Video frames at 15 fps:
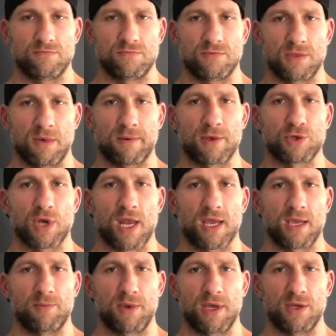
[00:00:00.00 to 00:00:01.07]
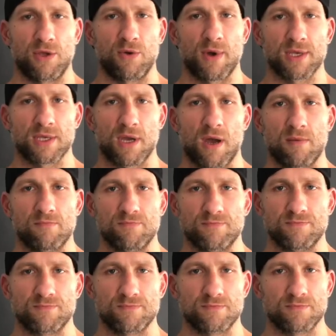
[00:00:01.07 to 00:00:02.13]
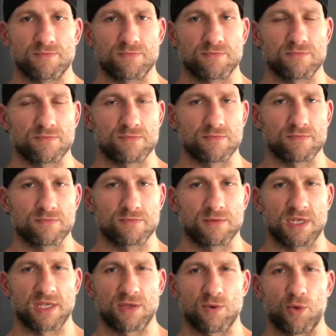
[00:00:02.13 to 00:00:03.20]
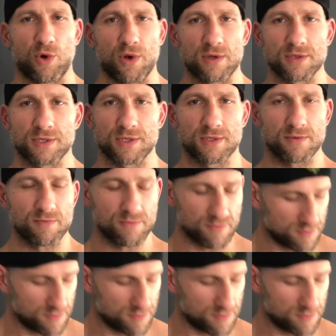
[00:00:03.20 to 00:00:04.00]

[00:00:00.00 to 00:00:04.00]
I'm gonna try to compete in the US Cup and in the Worlds.